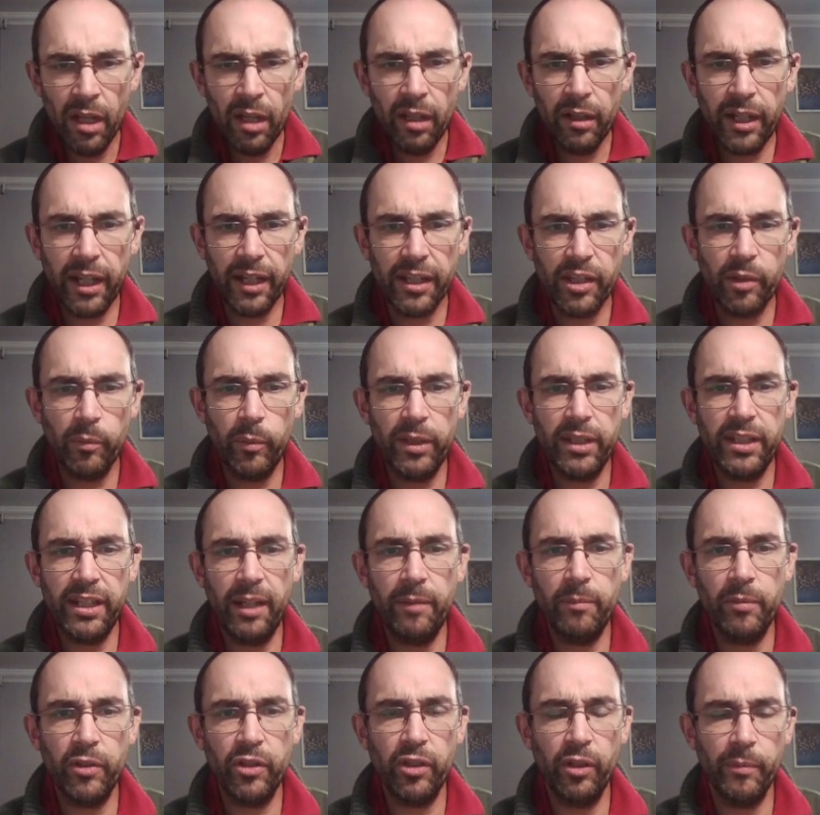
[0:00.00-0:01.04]
Okay, so with
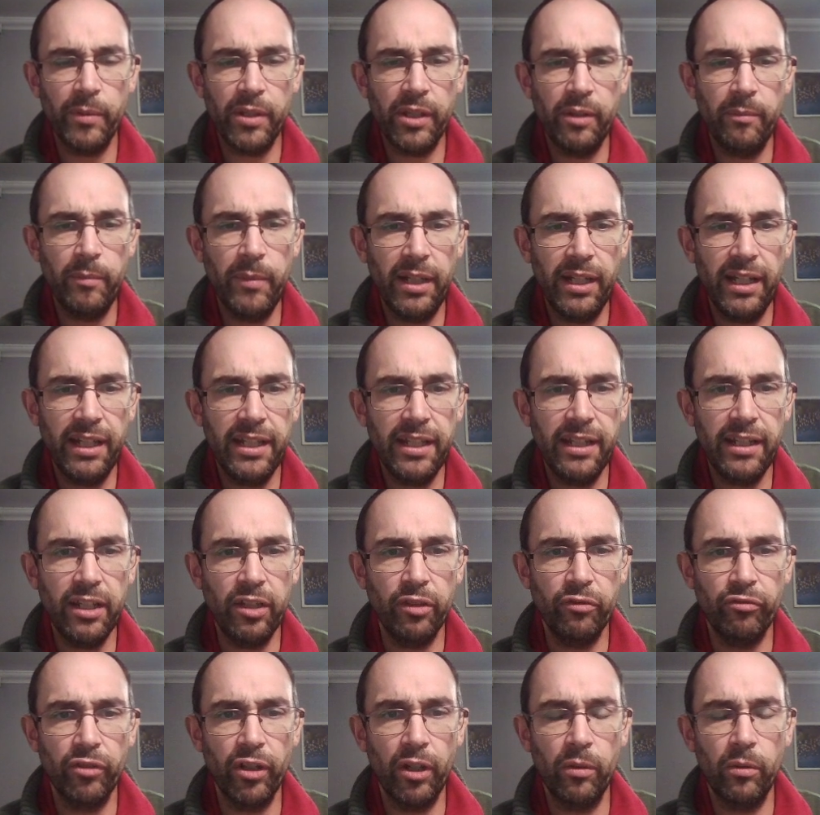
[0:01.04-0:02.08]
Tabletop Simulator, you
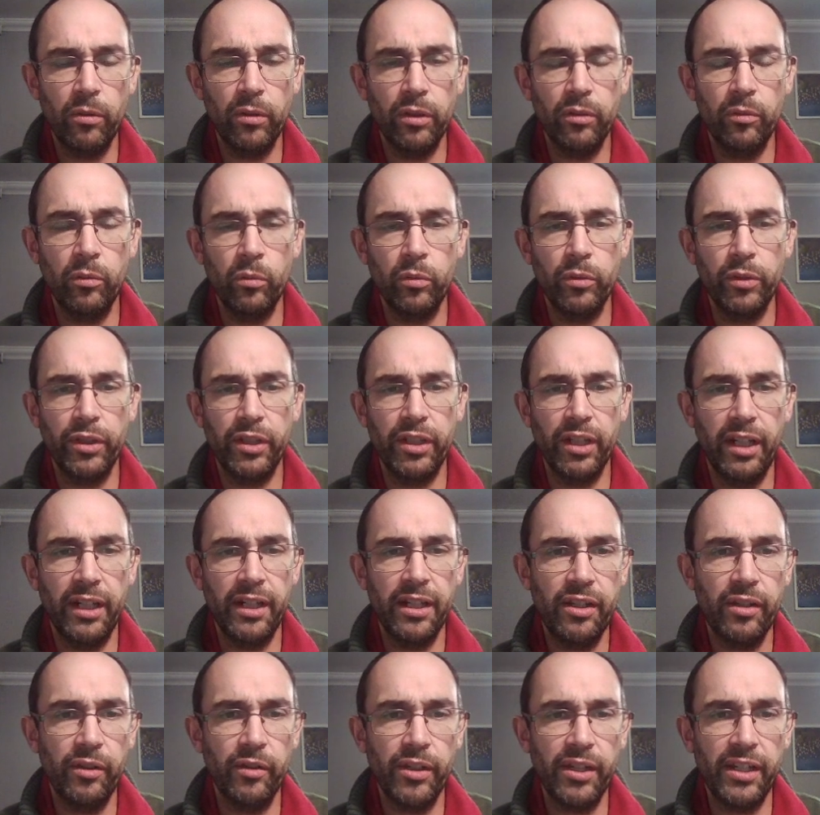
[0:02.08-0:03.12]
roll all the
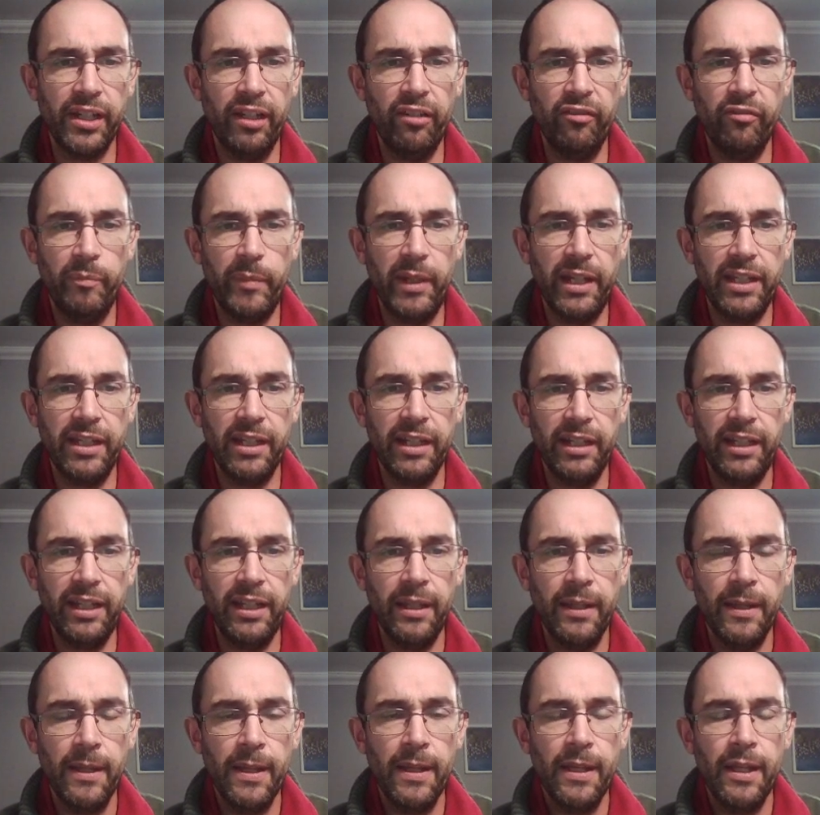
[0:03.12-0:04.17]
dice yourself, basically.
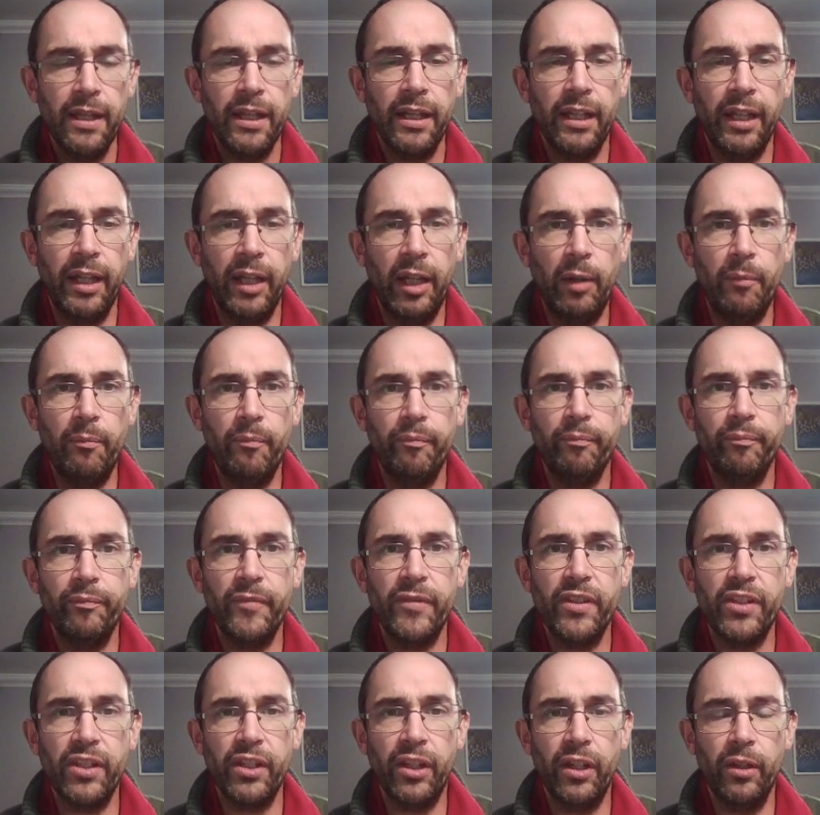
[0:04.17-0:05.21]
So
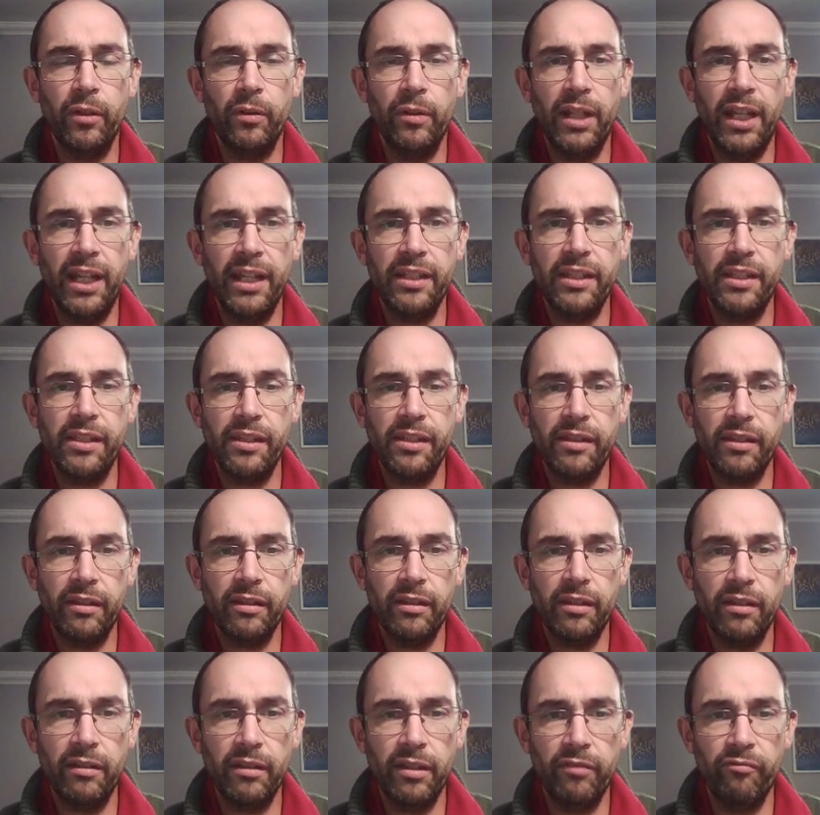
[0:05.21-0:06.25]
let's
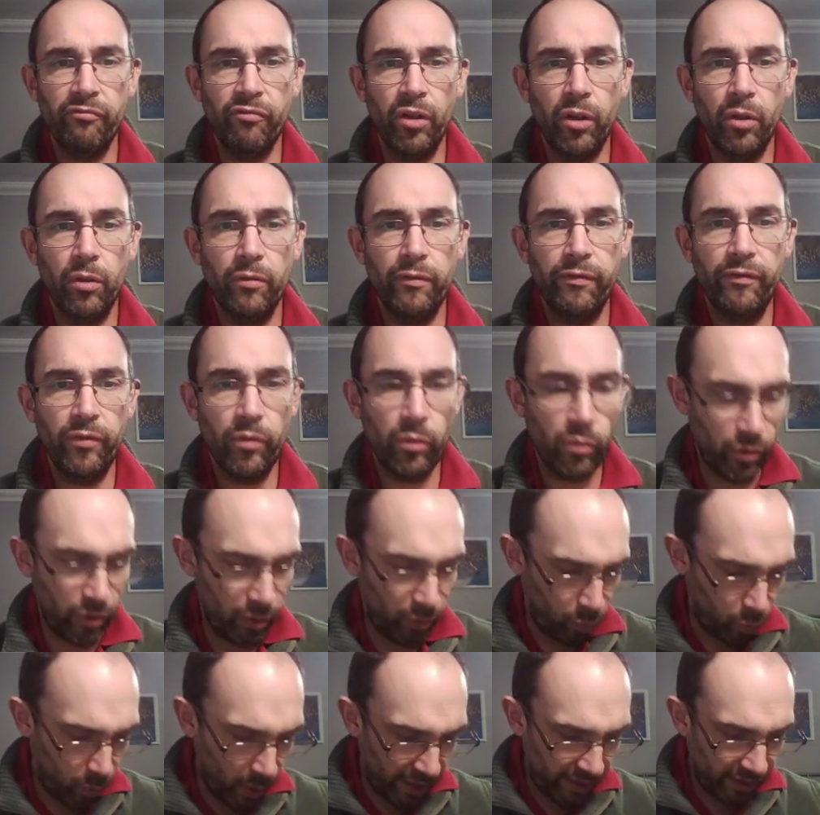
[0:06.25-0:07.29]
roll for the
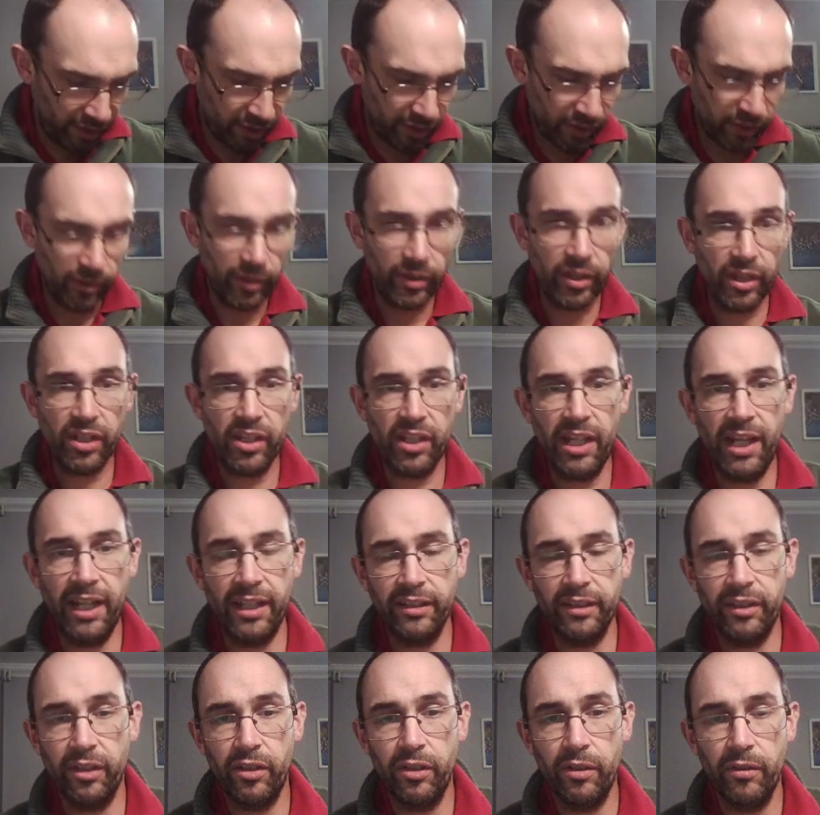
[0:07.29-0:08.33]
weather. So I just
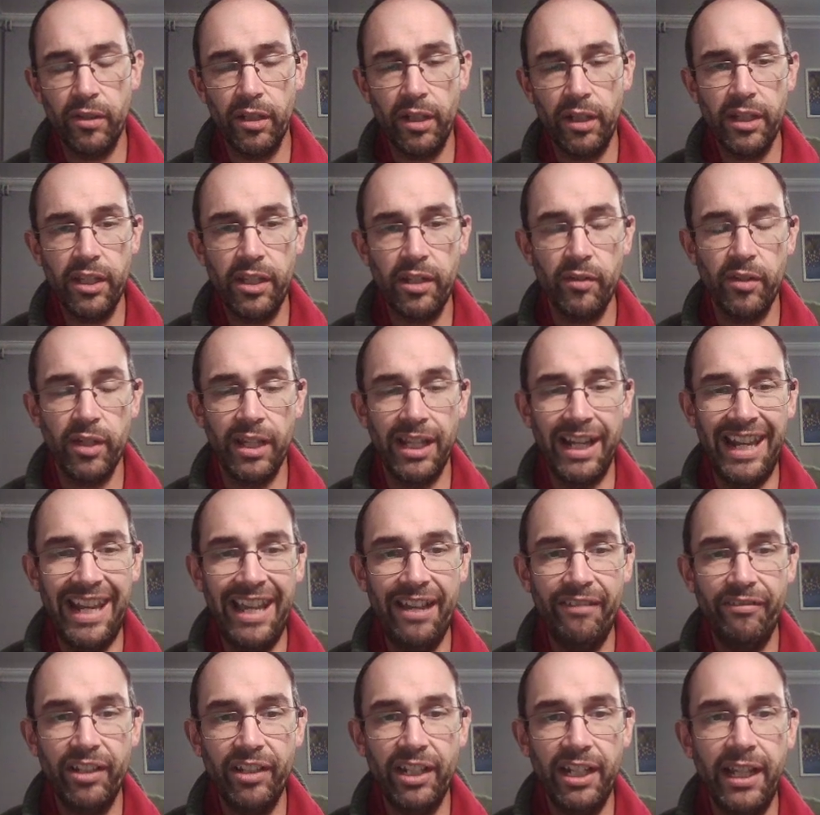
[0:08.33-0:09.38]
select the 2 dice using a
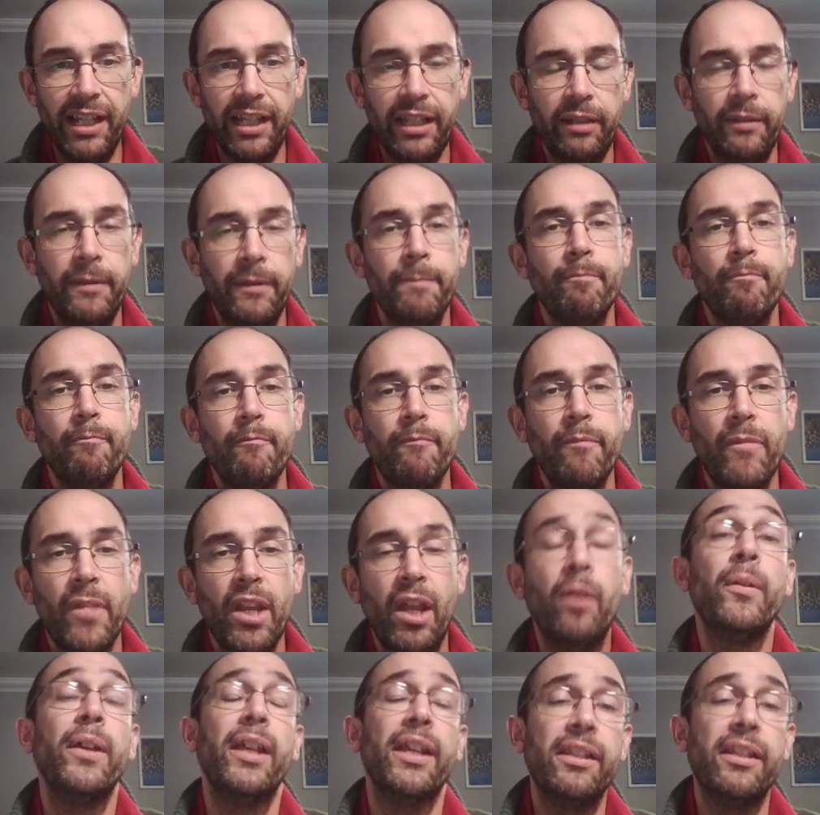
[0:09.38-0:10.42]
left click.
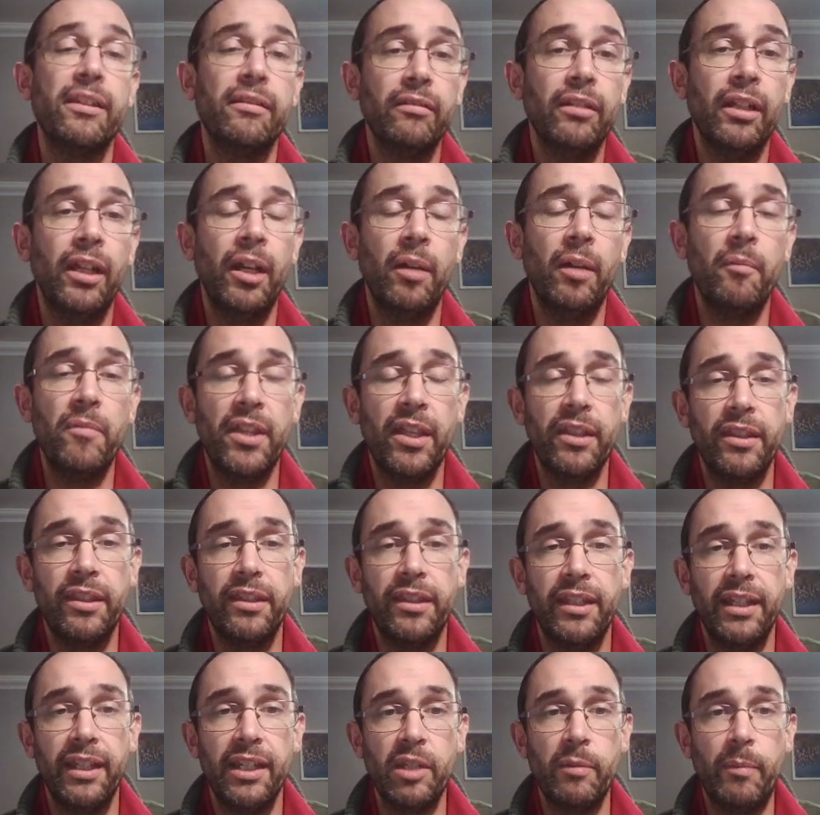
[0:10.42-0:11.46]
Oh yes, the other
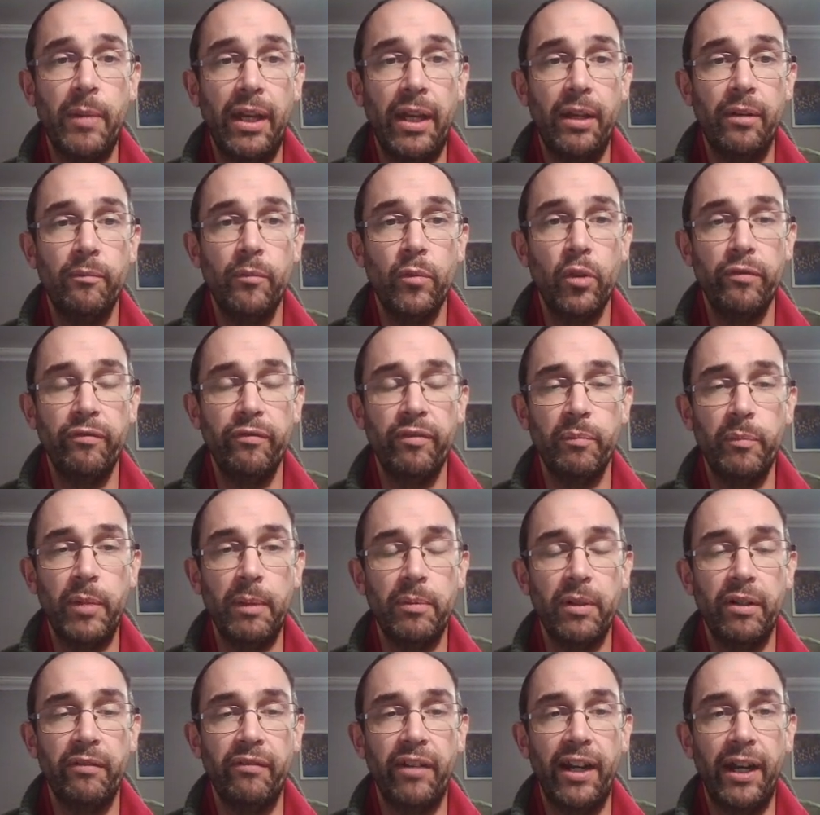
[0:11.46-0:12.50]
thing is about moving
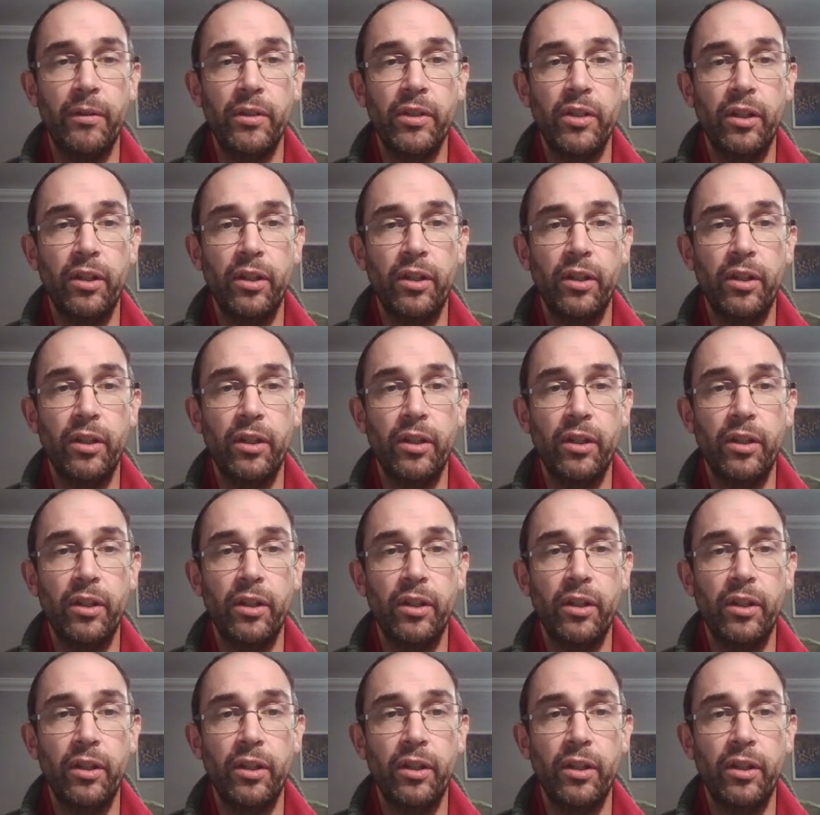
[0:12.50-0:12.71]
people around.